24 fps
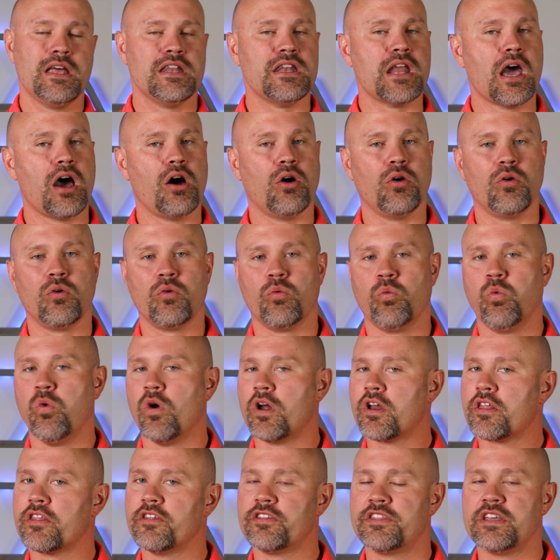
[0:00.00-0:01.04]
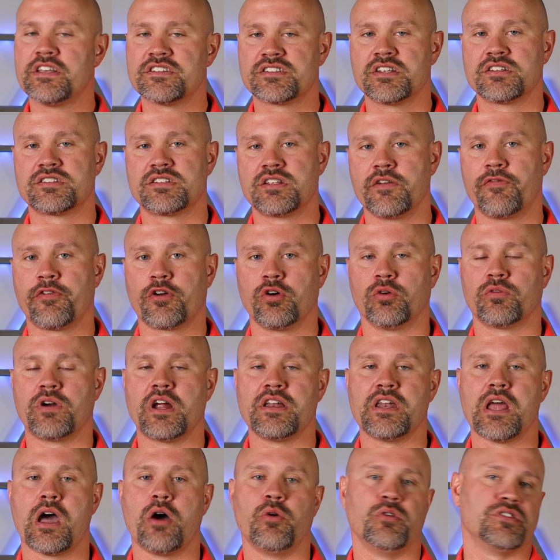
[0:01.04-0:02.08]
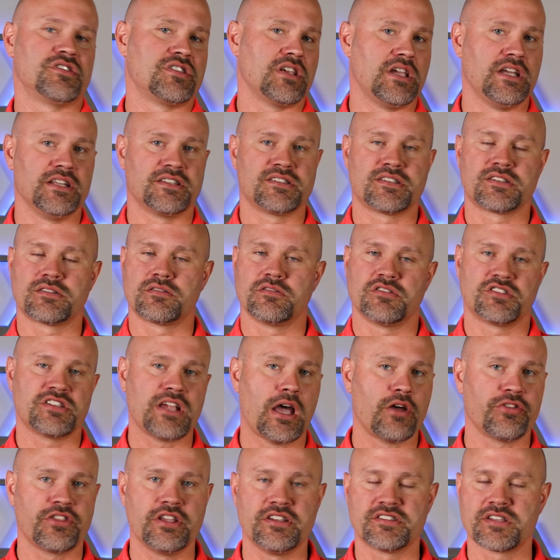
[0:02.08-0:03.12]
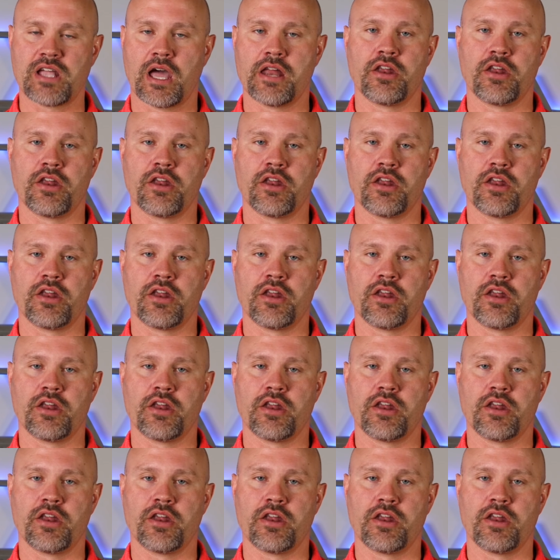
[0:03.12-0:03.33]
Now, one of the things that's difficult right now is it's Southeast